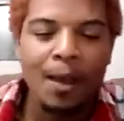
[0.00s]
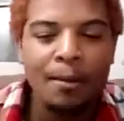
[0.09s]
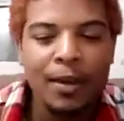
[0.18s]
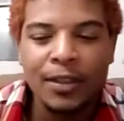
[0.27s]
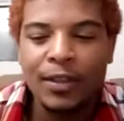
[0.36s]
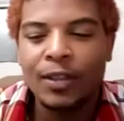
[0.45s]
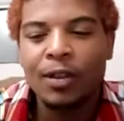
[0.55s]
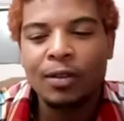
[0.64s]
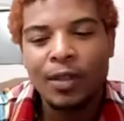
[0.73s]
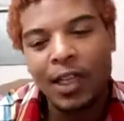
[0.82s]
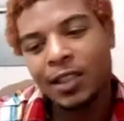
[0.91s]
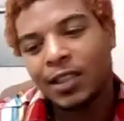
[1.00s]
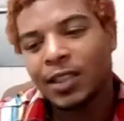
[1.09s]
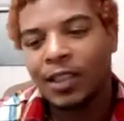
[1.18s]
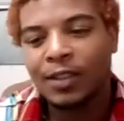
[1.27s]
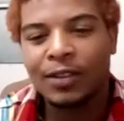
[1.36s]
But, let it
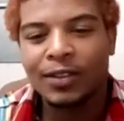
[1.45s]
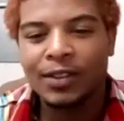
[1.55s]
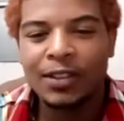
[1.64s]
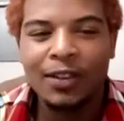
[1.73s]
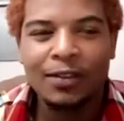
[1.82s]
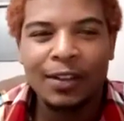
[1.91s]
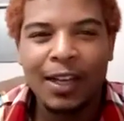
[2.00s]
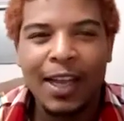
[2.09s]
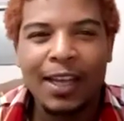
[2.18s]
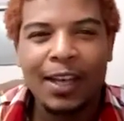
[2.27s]
sit on yourself for like